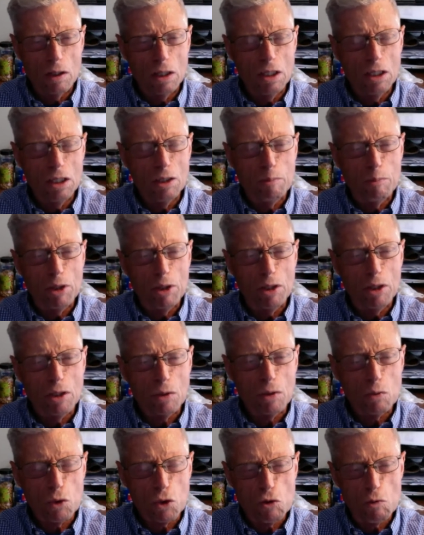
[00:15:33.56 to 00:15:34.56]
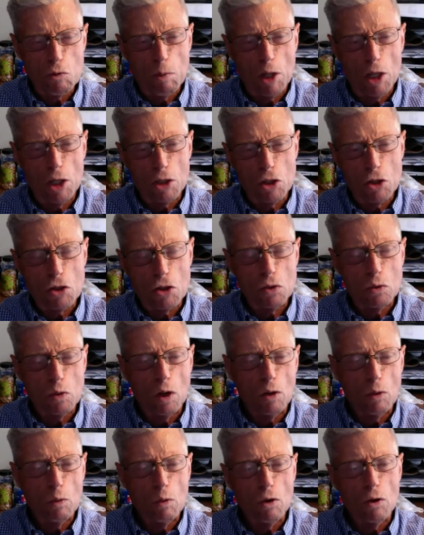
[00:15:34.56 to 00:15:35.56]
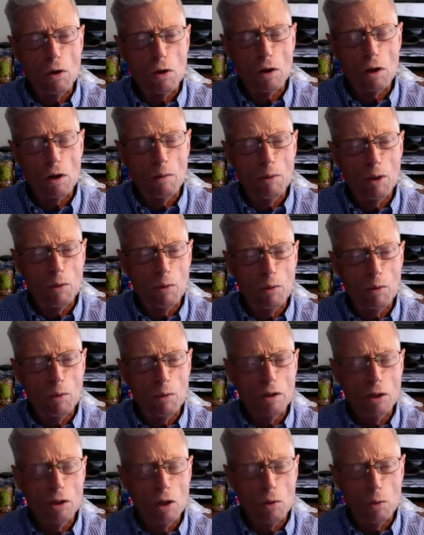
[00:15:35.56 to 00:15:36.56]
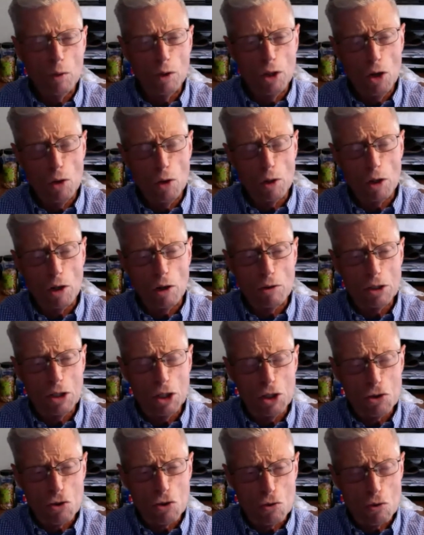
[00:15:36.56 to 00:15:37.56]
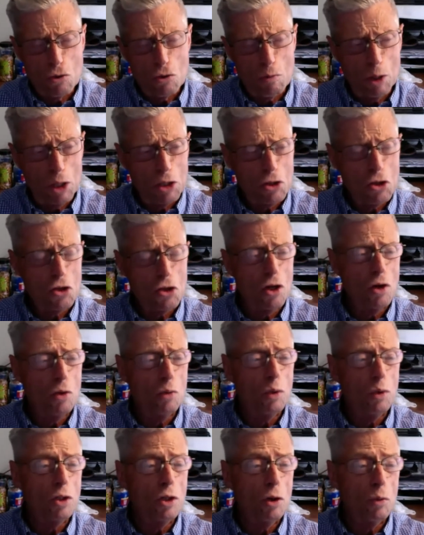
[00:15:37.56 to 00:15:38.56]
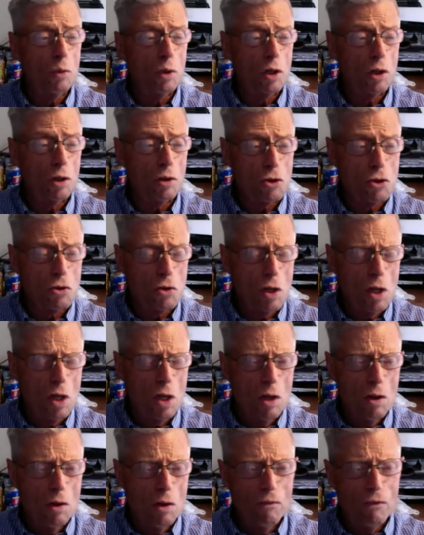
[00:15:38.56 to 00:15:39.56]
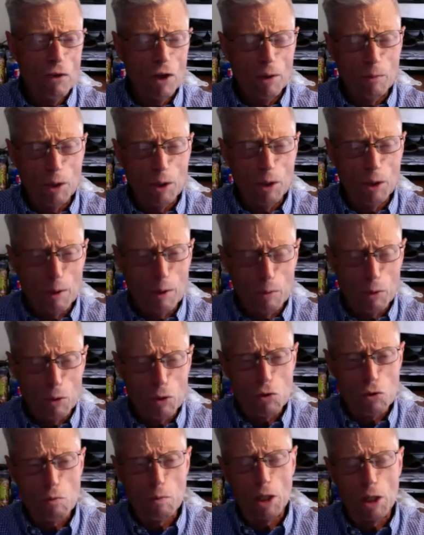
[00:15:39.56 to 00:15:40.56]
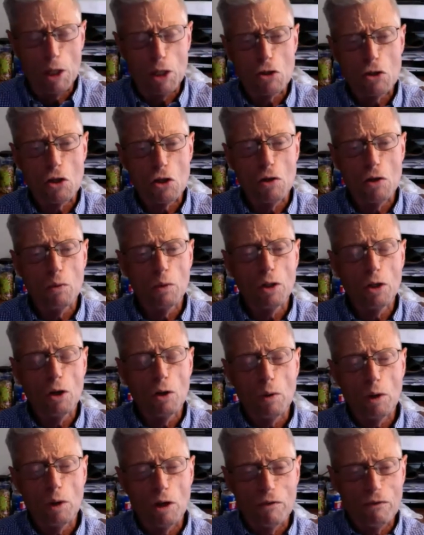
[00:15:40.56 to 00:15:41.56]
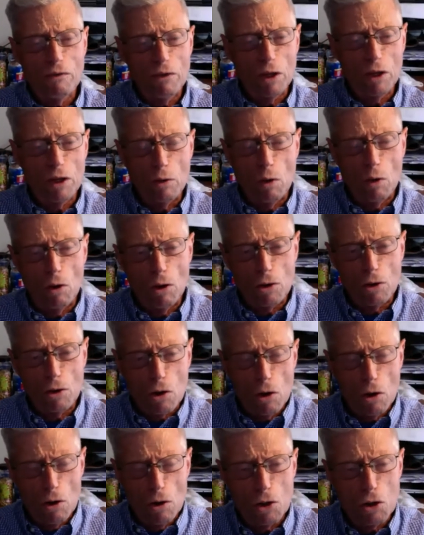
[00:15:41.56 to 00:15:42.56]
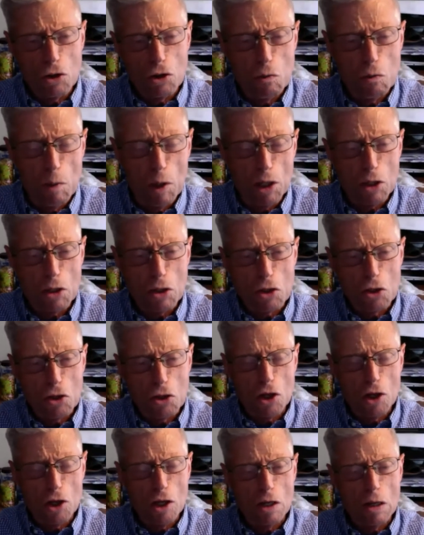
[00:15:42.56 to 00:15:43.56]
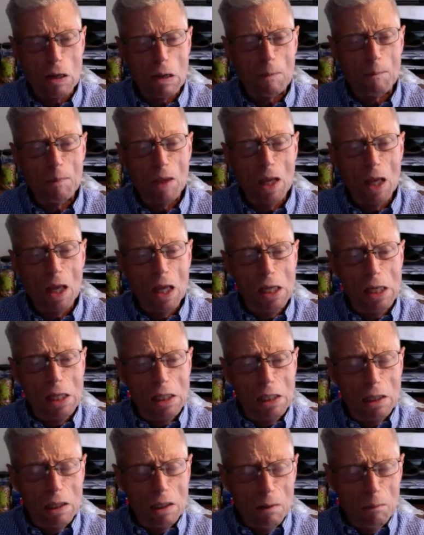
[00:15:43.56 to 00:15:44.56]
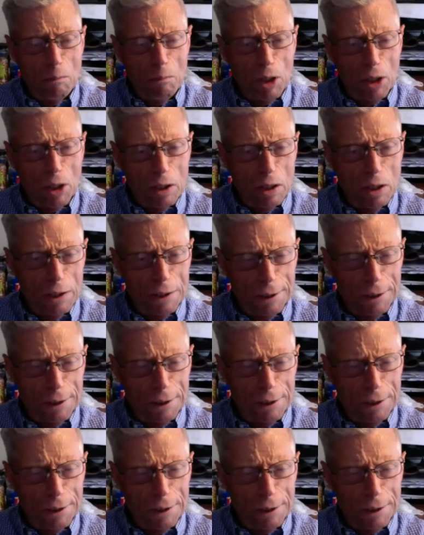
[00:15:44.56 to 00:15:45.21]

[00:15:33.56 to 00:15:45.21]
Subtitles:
independent response to our work. I mean, we know what our teachers might say, we know what our family members might say, we know what our fellow artists might say. But